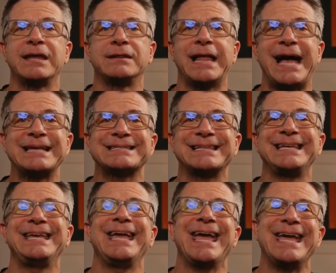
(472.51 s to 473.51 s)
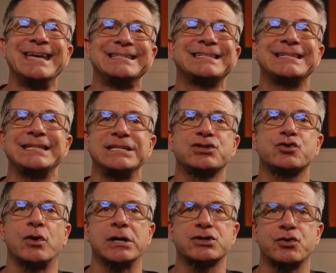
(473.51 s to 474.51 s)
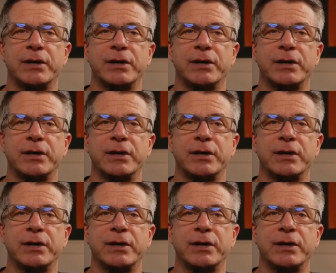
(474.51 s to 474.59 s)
And lastly, entity structuring.